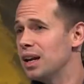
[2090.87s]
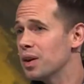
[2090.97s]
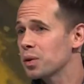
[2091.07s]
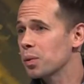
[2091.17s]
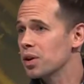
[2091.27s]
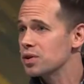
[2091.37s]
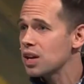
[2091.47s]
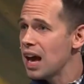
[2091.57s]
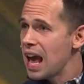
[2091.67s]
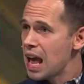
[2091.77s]
In other
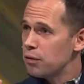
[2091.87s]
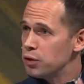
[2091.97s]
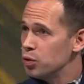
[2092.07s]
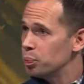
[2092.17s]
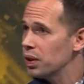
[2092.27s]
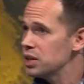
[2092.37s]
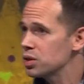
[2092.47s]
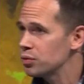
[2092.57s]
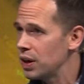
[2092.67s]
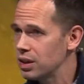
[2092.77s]
words, if you've
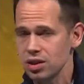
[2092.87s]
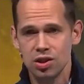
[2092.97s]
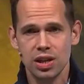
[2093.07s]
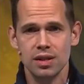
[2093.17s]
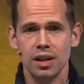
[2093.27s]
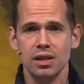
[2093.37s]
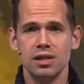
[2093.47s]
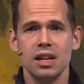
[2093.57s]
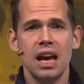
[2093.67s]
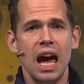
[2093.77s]
placed your faith in
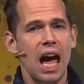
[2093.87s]
Jesus,